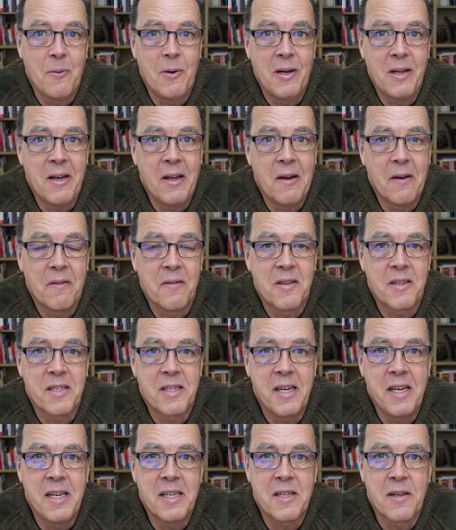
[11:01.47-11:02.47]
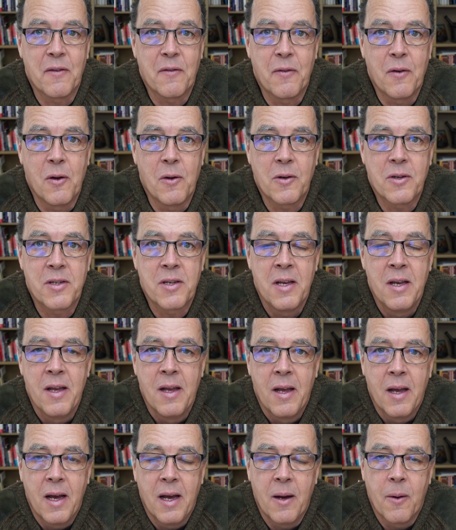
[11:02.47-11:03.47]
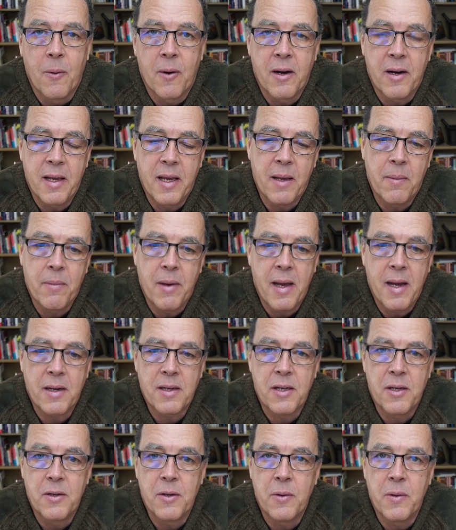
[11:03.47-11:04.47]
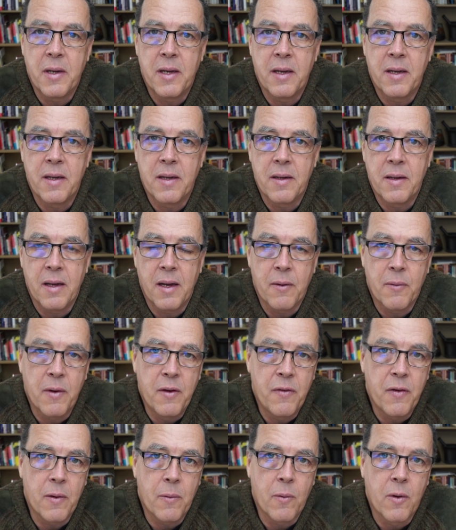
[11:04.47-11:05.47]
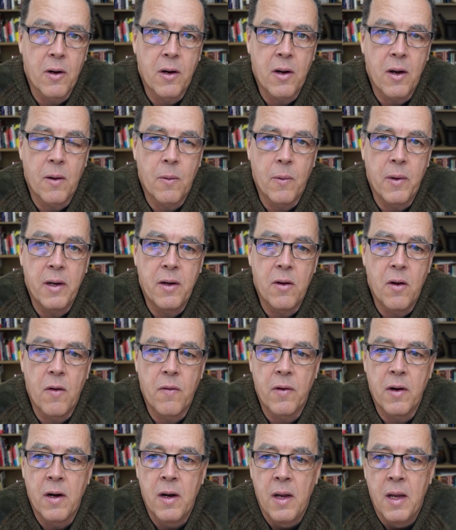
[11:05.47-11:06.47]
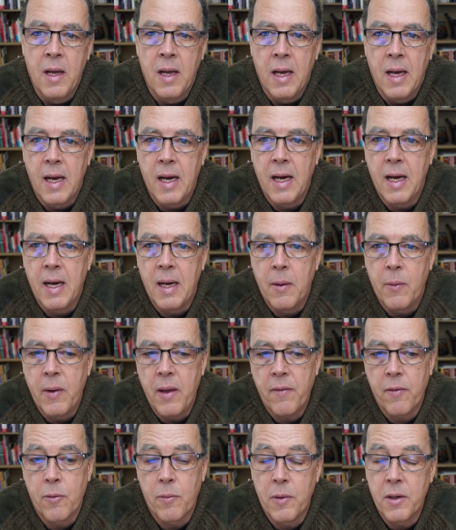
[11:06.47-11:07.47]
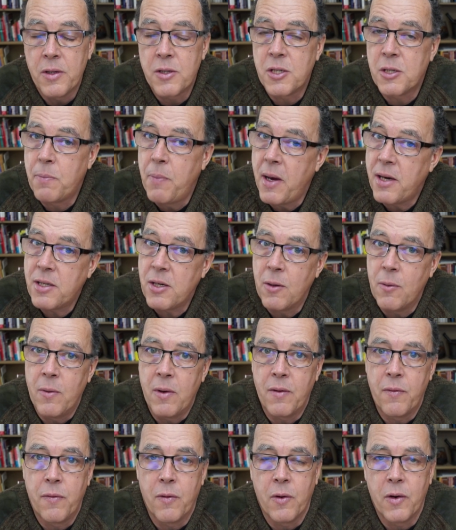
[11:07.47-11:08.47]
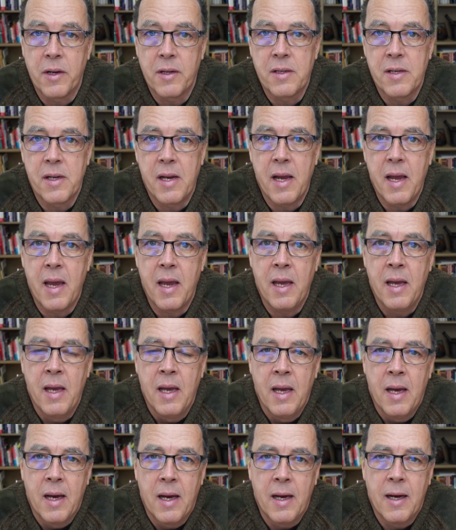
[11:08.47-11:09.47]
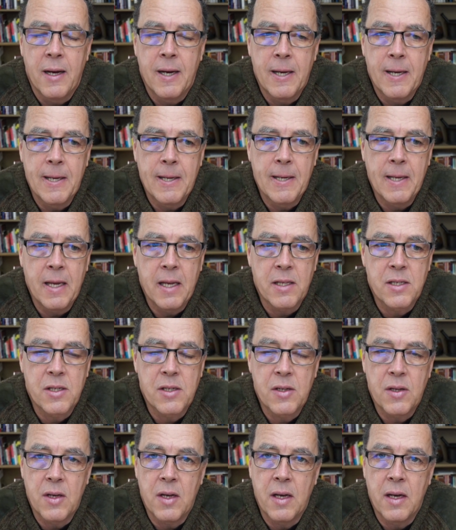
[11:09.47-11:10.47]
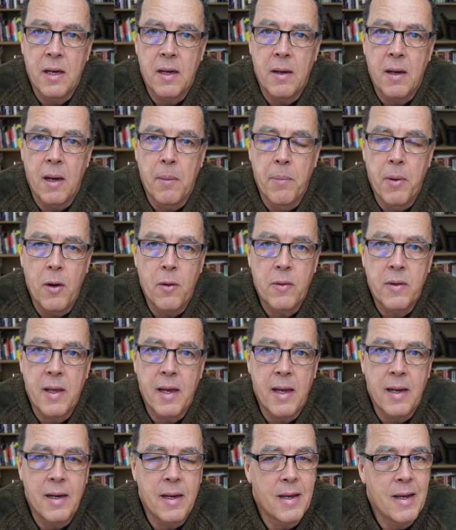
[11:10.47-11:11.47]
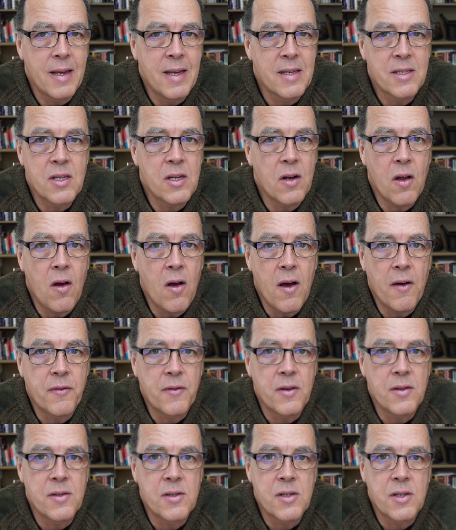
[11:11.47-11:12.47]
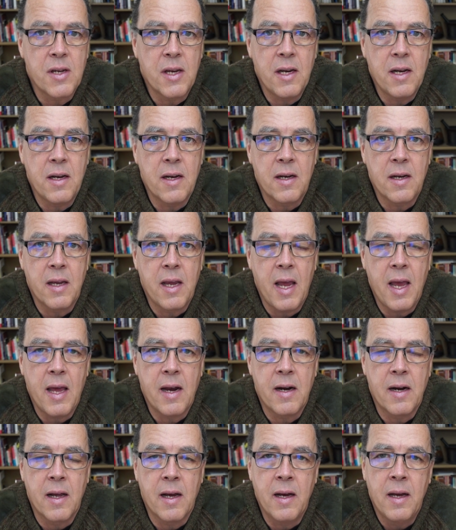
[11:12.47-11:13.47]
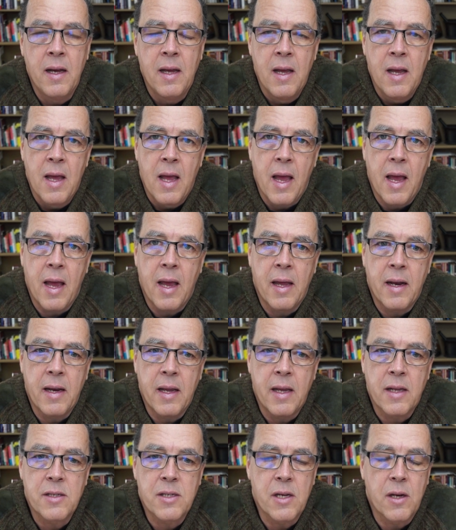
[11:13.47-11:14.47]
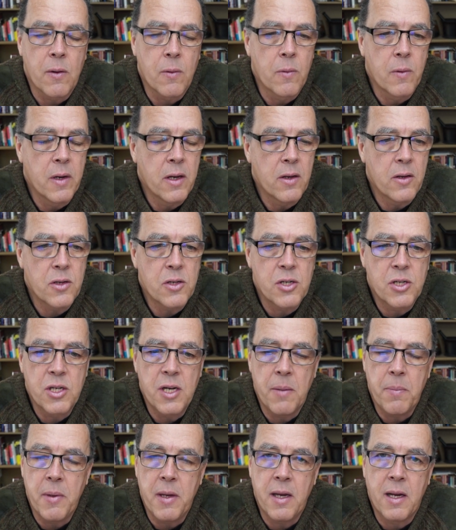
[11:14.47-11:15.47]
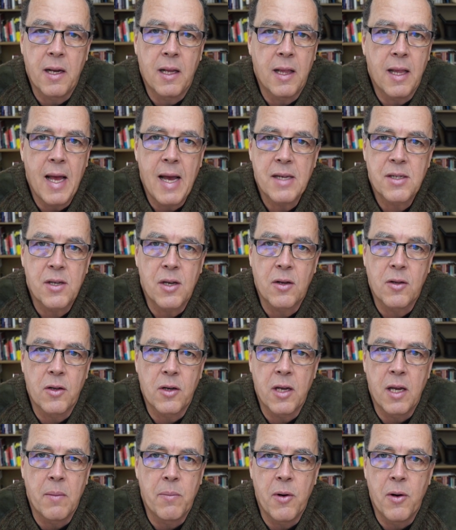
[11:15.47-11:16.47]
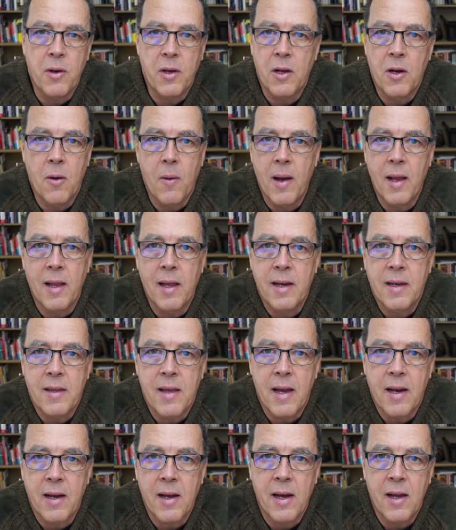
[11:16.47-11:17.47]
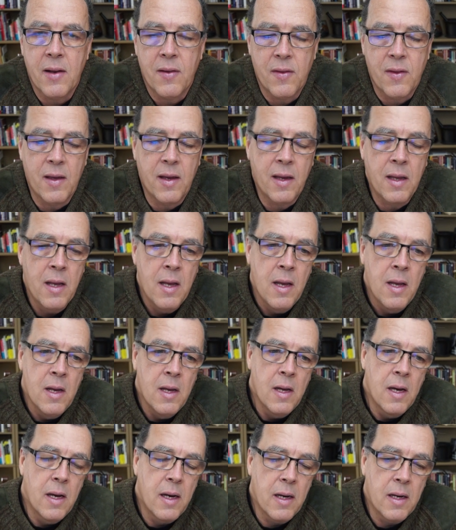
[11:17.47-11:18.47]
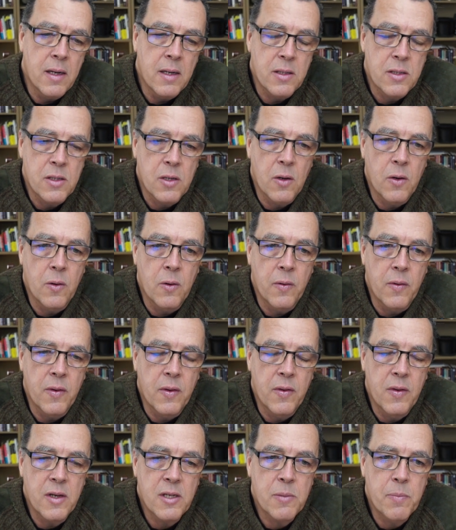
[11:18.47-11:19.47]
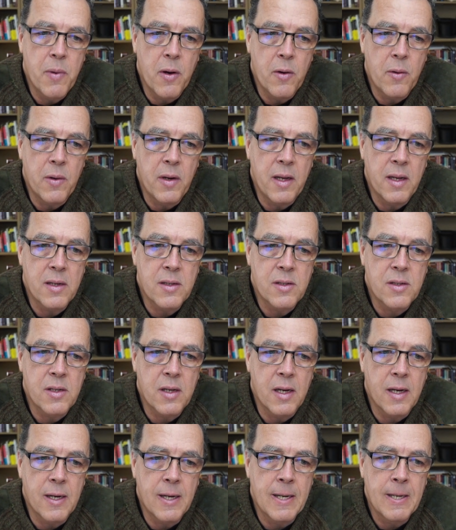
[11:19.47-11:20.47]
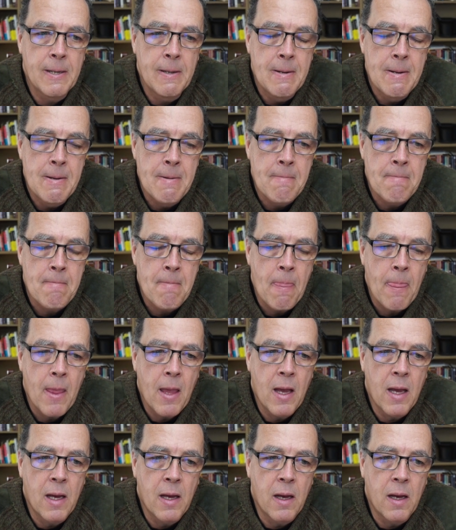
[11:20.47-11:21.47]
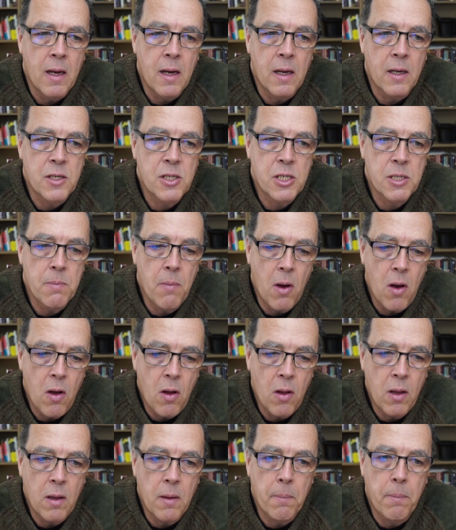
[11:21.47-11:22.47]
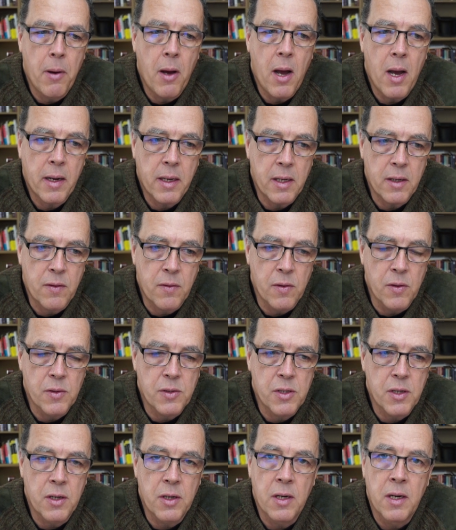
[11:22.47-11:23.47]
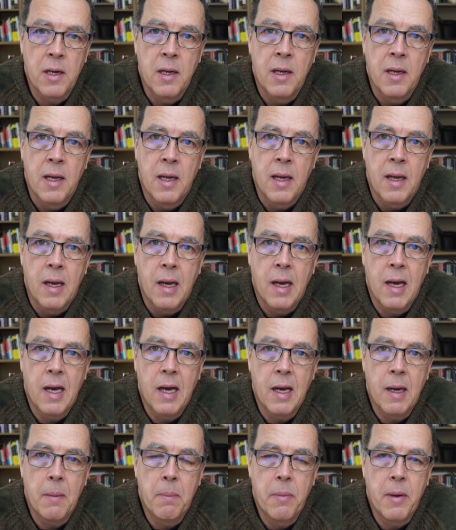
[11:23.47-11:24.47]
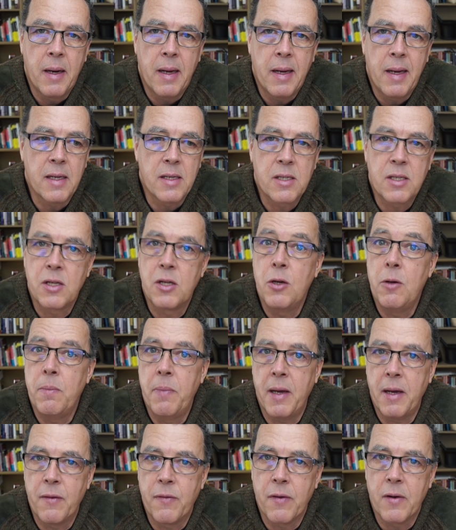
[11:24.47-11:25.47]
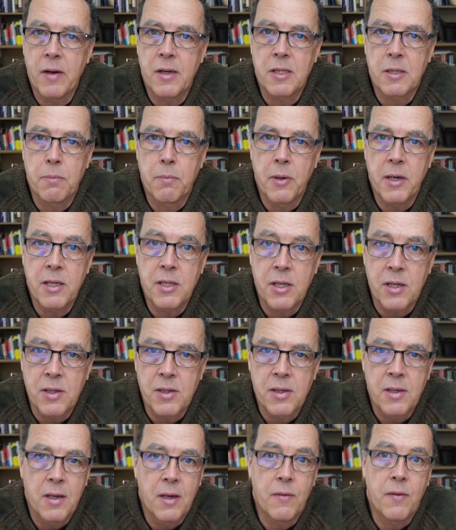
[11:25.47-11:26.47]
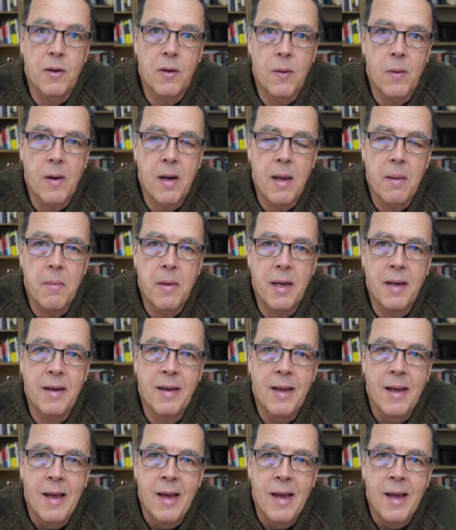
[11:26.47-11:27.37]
one of the season, folks. Uh, we're going to get back to doing uh, refit work on Windover. Uh, we have a real special one for you today. Uh, it's uh, a boat that isn't often seen in Canada, and it's a real shippy, classic-looking boat. You know I like that kind of thing. Uh, so this boat is a small pocket cruiser uh, but it's too big for its britches, if you know what I mean.